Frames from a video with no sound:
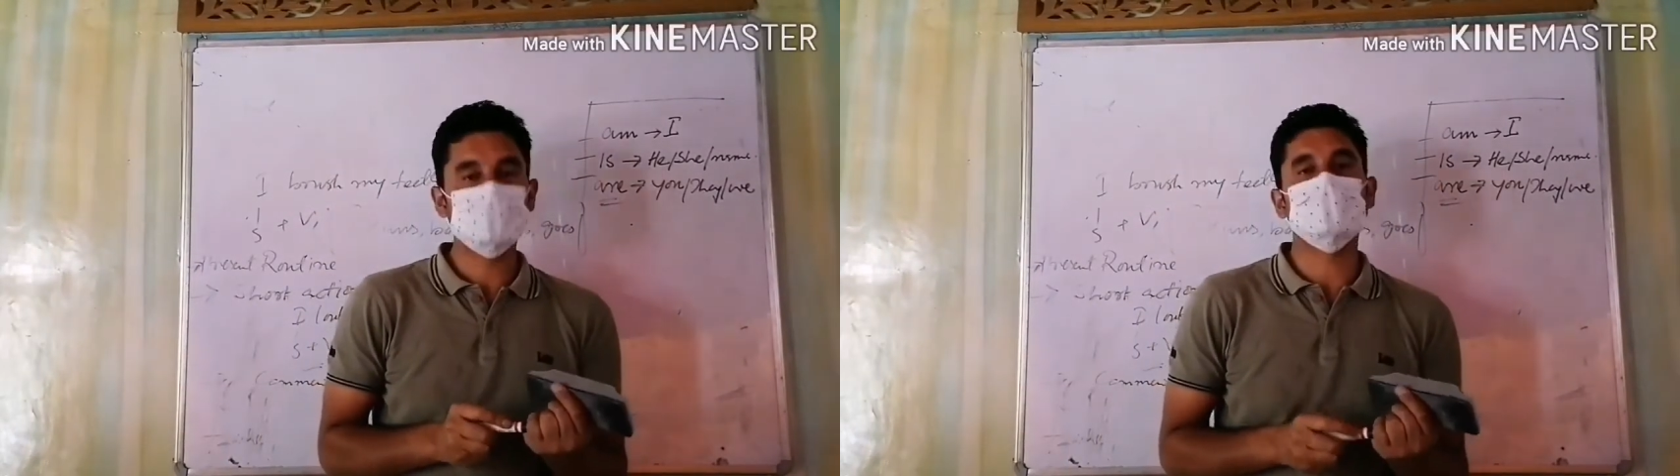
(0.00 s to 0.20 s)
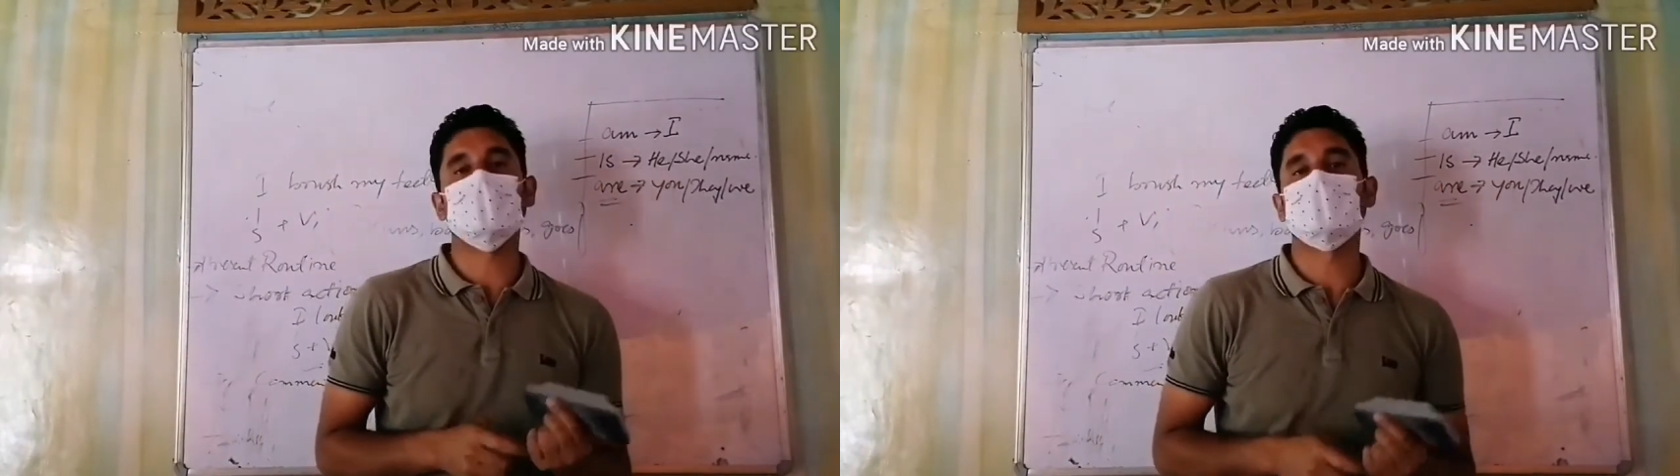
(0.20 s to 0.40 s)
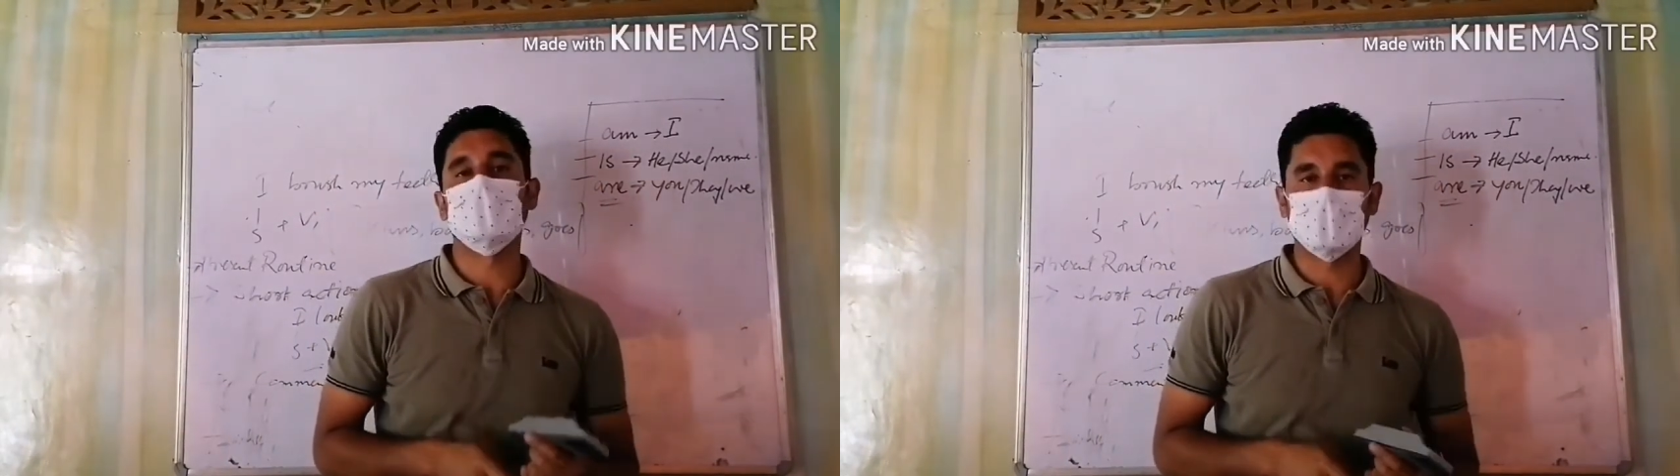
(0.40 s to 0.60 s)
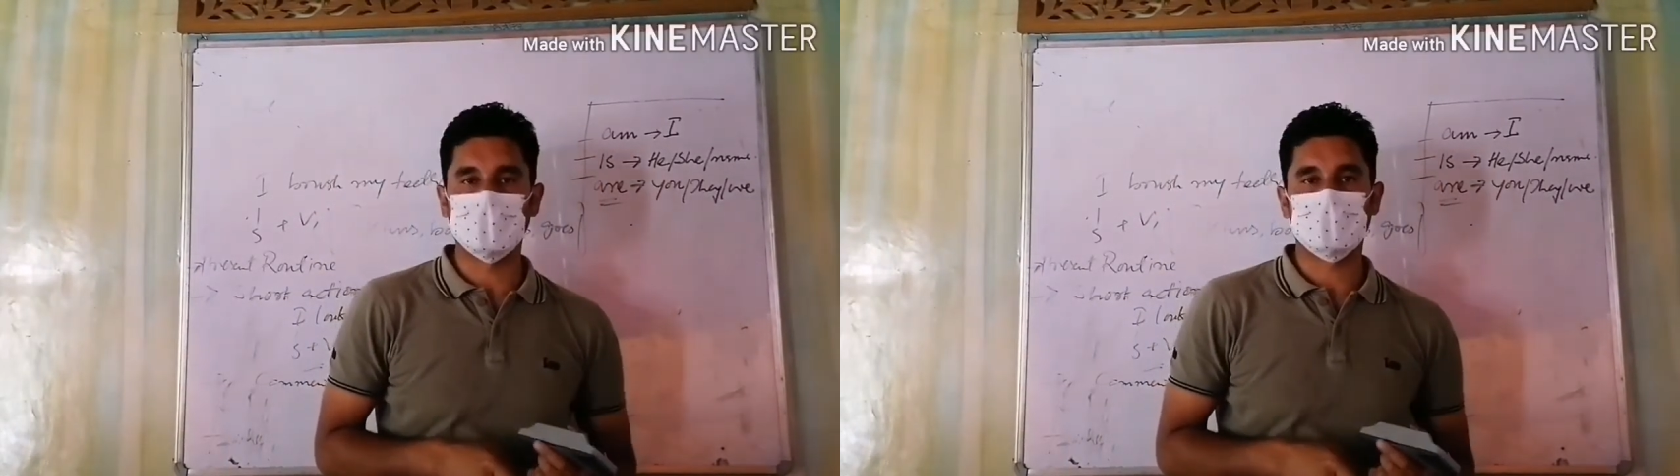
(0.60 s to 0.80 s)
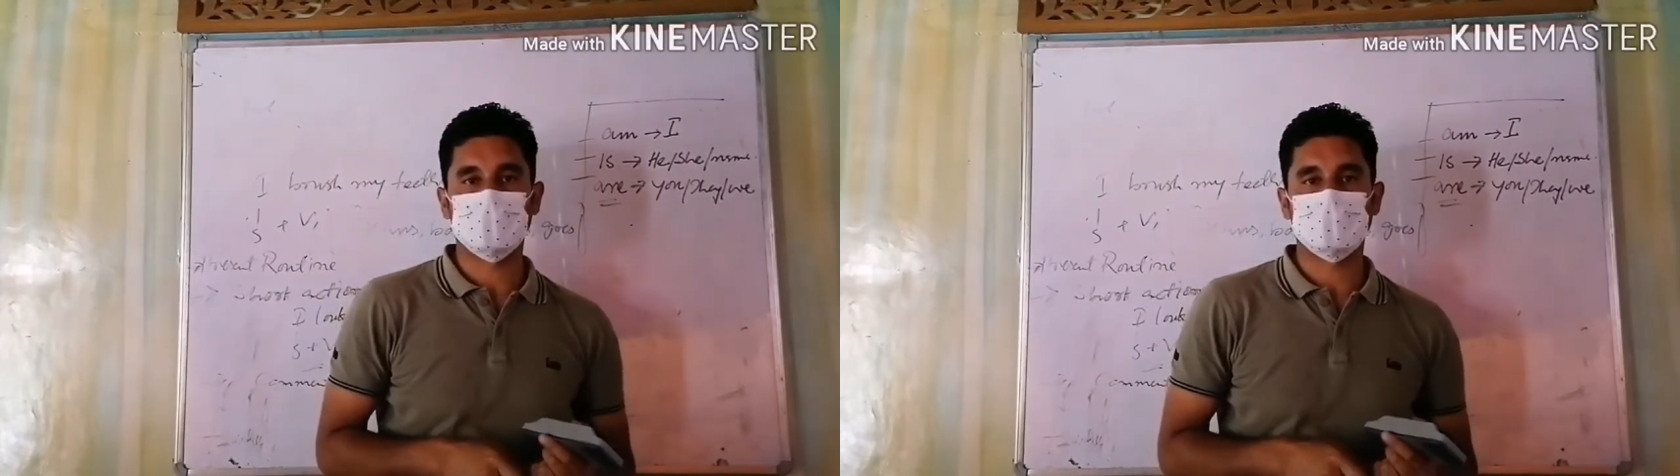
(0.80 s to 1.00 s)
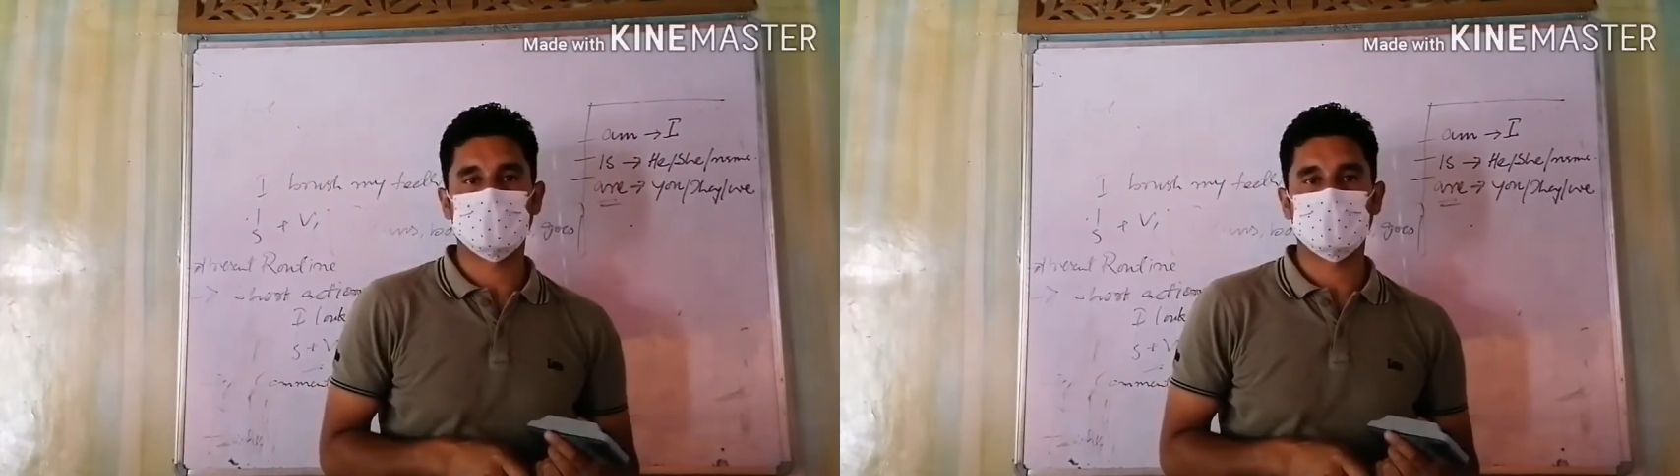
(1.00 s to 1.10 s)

Shalimar,